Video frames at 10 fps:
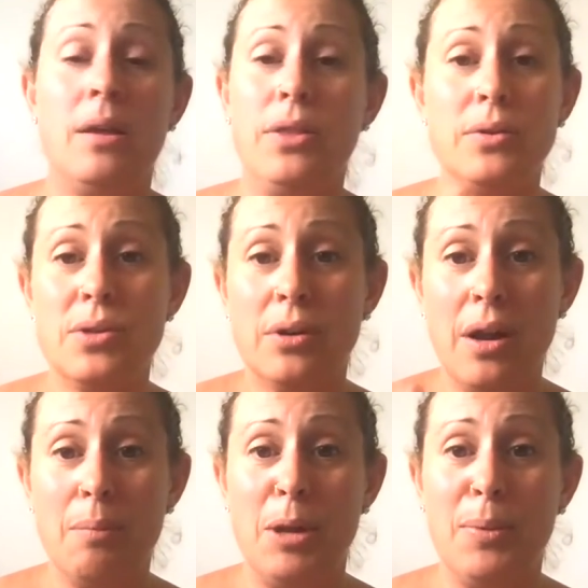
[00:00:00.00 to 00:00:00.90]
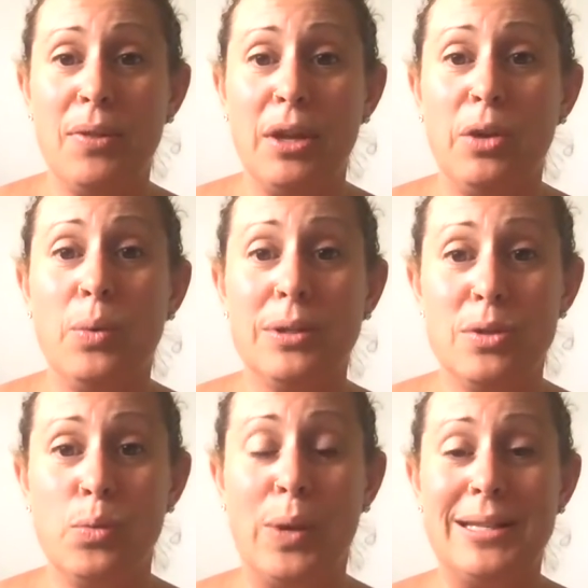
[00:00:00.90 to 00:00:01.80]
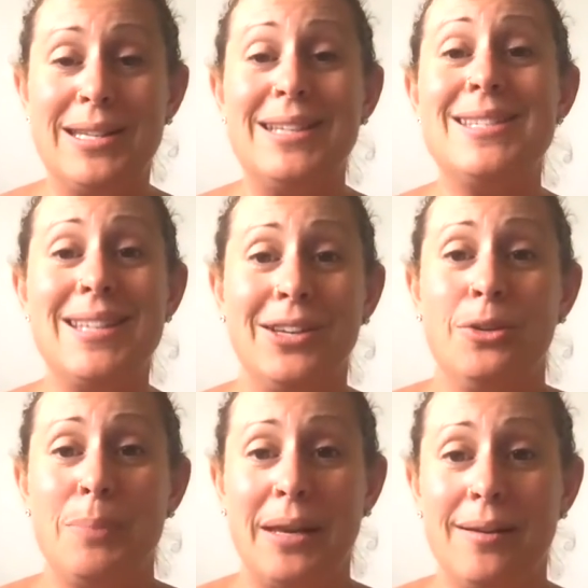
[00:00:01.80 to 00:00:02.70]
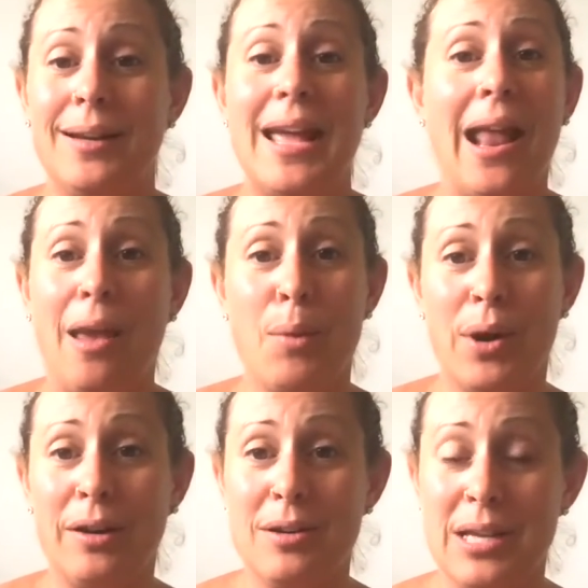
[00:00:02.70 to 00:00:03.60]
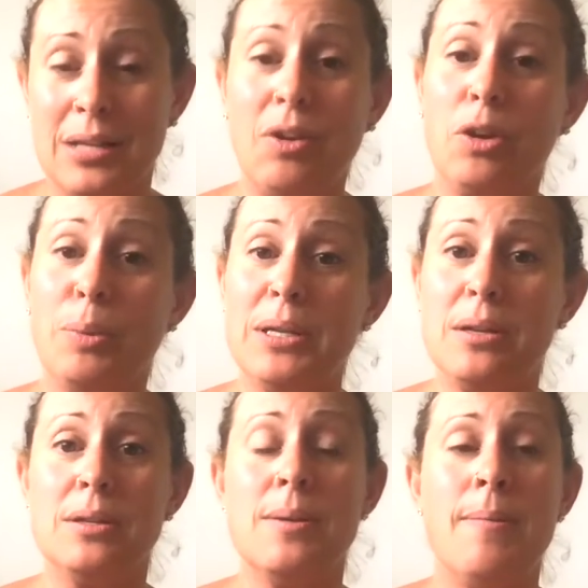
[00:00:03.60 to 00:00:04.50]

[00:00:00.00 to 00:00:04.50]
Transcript: those are not people that you want to waste a single minute on anymore in your 6-figure business.